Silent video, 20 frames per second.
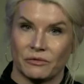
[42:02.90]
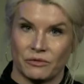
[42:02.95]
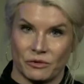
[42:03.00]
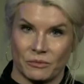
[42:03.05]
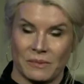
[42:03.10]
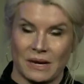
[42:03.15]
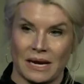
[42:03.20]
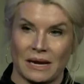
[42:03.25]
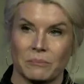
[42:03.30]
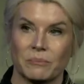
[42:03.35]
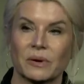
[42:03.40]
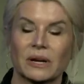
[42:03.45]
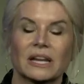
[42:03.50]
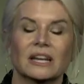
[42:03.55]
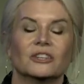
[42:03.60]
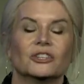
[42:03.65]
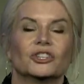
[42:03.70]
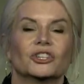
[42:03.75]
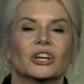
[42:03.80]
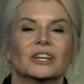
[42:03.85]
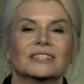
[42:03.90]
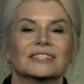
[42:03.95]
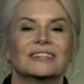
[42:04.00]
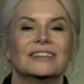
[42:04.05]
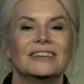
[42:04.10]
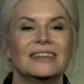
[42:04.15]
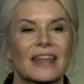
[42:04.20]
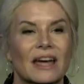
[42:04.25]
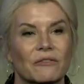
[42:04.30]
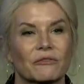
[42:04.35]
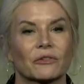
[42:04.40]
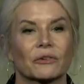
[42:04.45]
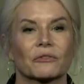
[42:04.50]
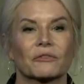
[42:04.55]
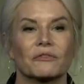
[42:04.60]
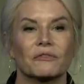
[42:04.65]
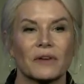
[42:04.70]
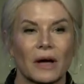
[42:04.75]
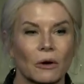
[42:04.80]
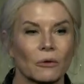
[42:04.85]
for me, but it just never
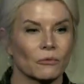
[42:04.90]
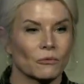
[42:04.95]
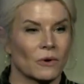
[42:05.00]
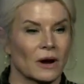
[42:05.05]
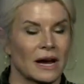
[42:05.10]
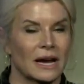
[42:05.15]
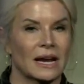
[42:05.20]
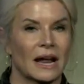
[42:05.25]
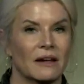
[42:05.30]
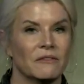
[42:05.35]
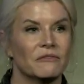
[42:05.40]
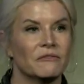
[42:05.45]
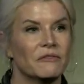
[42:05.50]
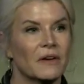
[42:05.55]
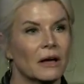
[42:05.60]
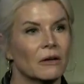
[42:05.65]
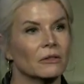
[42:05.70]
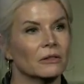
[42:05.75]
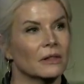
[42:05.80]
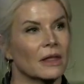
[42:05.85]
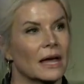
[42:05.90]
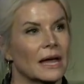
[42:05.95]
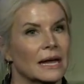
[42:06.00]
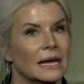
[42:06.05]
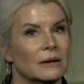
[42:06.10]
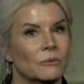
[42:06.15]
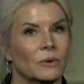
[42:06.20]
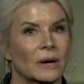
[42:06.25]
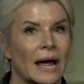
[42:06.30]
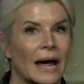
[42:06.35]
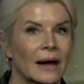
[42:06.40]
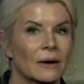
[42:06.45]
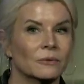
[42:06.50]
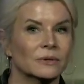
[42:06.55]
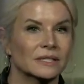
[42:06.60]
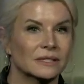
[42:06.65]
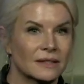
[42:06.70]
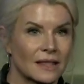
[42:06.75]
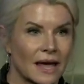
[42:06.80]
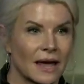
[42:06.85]
felt right. I felt like when I
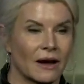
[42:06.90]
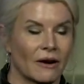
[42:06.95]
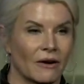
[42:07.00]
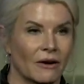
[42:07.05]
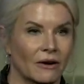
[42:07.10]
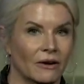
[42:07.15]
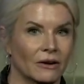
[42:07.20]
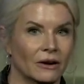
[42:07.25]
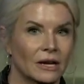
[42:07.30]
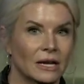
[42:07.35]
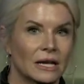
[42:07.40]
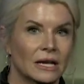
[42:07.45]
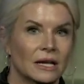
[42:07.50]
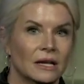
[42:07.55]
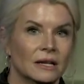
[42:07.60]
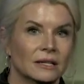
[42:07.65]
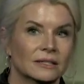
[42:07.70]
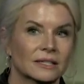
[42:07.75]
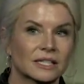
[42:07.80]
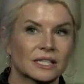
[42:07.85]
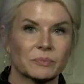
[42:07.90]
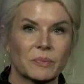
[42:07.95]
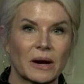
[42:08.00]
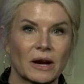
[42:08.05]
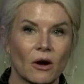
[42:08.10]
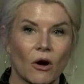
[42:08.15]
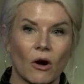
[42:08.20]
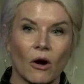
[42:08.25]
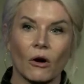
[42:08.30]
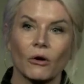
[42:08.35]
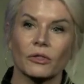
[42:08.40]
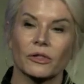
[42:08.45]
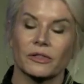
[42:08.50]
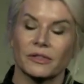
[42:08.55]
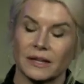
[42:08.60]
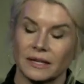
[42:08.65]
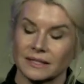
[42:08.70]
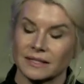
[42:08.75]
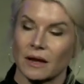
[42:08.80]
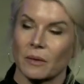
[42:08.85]
was there, despite all the
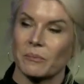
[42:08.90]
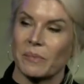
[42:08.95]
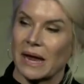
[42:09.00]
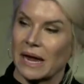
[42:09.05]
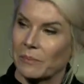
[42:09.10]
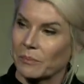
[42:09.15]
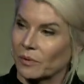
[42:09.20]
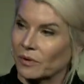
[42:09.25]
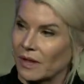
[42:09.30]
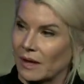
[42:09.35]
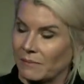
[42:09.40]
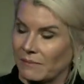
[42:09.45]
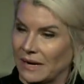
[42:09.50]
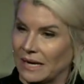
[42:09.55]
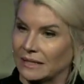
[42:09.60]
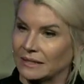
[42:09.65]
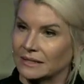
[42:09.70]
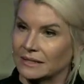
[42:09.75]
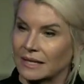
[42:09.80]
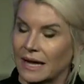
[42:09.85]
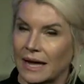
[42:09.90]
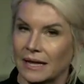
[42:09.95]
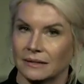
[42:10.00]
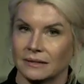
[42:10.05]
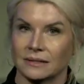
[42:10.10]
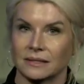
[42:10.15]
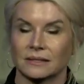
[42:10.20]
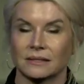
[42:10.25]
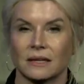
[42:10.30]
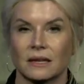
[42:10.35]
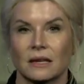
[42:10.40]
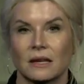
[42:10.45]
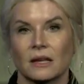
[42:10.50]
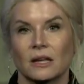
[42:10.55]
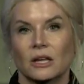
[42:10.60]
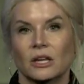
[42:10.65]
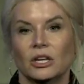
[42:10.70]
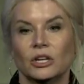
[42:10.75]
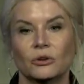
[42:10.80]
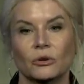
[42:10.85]
things on paper that made sense,
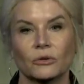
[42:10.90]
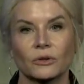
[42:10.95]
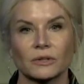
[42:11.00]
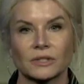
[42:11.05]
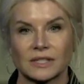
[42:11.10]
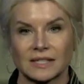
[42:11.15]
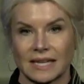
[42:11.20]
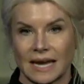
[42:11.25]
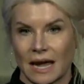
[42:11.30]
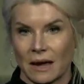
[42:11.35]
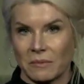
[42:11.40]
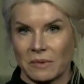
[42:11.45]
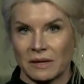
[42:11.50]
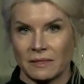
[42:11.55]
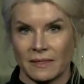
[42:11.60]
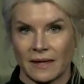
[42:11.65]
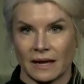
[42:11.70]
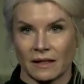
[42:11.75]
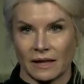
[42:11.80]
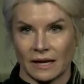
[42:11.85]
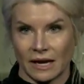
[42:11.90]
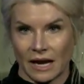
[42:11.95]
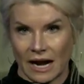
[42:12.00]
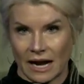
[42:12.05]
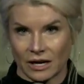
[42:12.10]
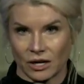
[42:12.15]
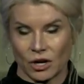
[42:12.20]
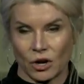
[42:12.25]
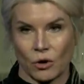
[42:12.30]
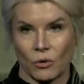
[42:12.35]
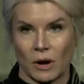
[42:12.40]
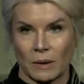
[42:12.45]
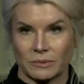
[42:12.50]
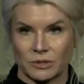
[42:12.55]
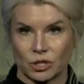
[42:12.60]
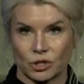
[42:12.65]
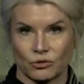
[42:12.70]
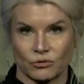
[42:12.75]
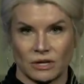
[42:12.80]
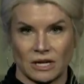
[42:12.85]
you know those salmon that like kind of go
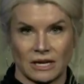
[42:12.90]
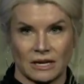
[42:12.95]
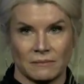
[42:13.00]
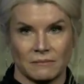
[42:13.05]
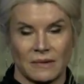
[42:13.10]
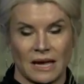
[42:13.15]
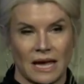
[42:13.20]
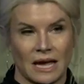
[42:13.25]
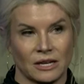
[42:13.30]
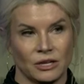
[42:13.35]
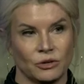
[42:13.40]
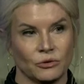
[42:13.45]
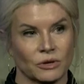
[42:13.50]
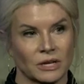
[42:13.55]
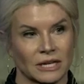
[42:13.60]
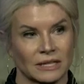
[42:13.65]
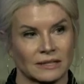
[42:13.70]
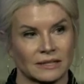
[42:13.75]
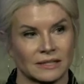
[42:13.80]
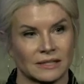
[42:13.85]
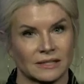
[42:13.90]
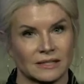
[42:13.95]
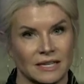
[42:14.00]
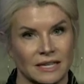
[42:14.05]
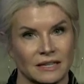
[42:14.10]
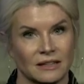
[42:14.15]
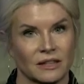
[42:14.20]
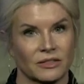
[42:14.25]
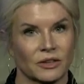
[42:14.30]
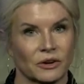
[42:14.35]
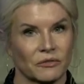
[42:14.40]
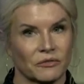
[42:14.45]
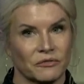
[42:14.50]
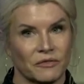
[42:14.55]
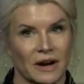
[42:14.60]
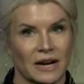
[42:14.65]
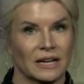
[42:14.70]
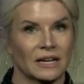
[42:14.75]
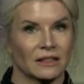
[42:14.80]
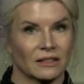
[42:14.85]
upstream and you can see that they're
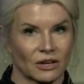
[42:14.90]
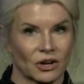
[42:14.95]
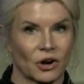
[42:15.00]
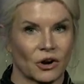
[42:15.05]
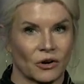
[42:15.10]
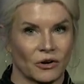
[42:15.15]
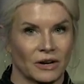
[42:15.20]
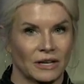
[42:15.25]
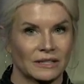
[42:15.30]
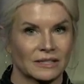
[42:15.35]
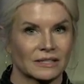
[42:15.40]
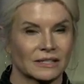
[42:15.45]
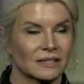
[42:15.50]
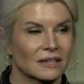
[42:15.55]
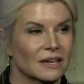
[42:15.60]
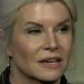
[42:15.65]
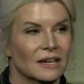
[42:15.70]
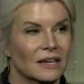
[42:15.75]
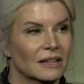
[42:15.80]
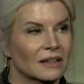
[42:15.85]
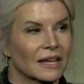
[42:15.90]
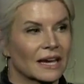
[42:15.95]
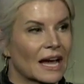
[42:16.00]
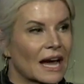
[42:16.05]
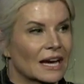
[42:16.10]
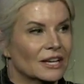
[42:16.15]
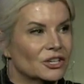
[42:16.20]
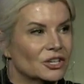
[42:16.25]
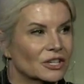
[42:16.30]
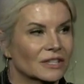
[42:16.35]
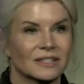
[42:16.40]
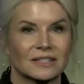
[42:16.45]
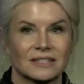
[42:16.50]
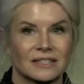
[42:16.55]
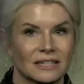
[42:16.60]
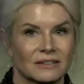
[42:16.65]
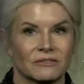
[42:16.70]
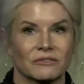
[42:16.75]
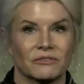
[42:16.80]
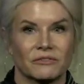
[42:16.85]
fighting the current? Like, I just
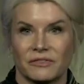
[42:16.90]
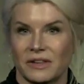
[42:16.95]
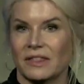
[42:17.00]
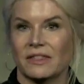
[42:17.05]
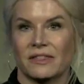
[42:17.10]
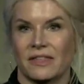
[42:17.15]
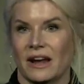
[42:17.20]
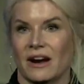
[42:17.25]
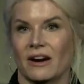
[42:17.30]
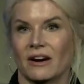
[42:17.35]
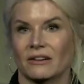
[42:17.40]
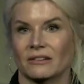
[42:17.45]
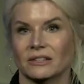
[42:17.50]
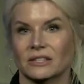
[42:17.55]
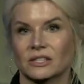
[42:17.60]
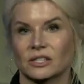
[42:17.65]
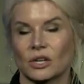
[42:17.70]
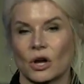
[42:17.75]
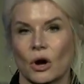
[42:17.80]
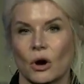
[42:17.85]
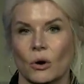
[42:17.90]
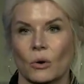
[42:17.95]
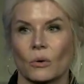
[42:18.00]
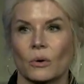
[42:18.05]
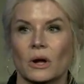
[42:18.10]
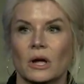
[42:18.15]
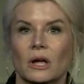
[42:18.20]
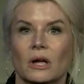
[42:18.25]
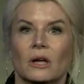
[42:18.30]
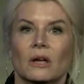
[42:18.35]
didn't fit there. So